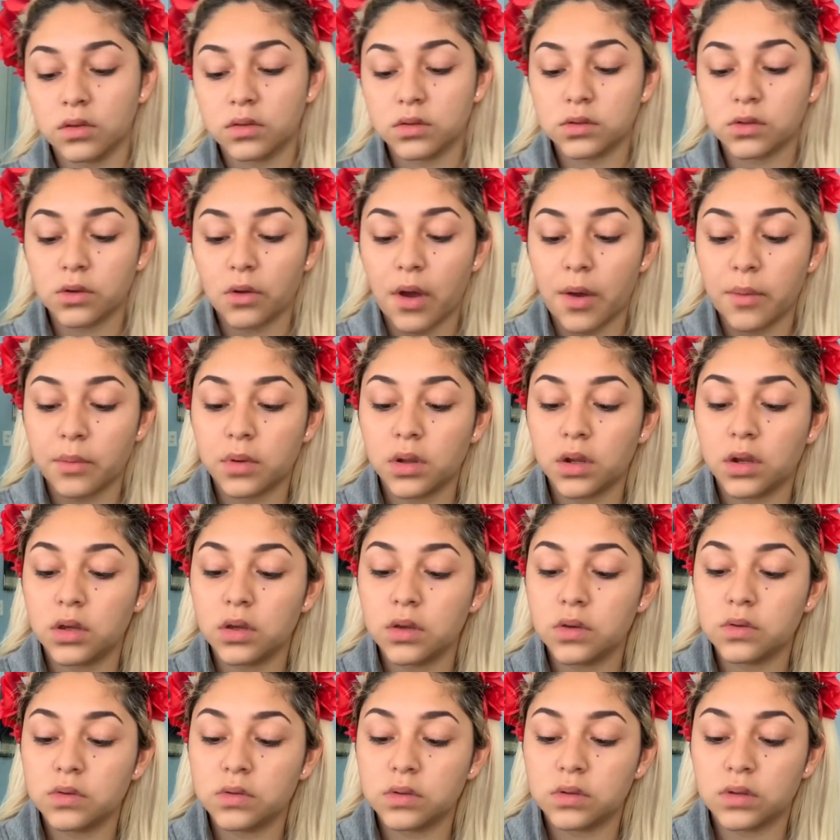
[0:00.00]
So I'm gonna
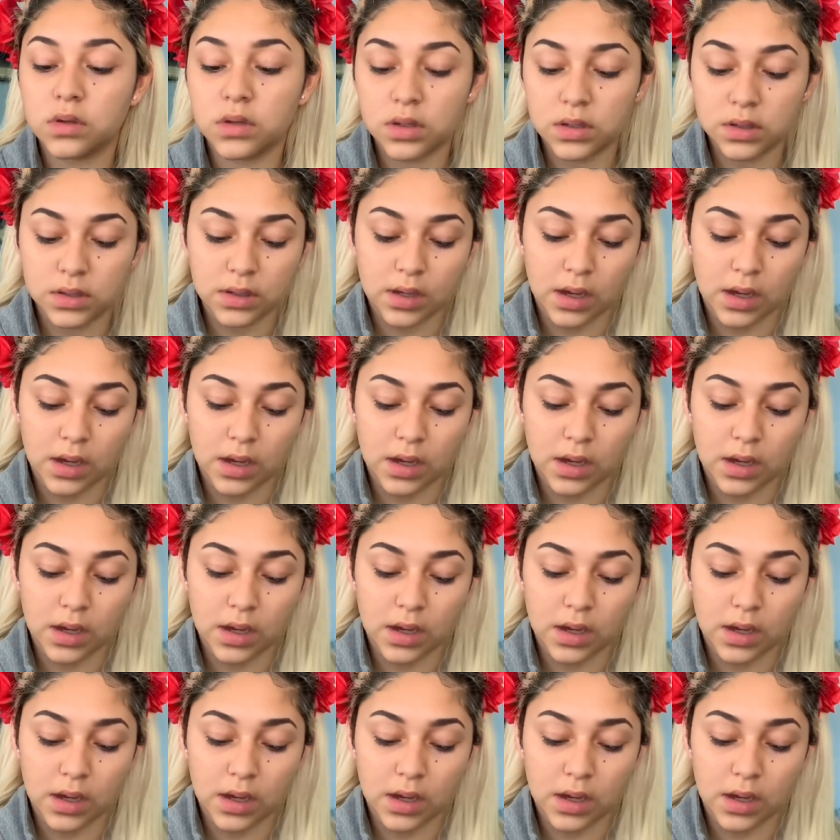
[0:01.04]
use this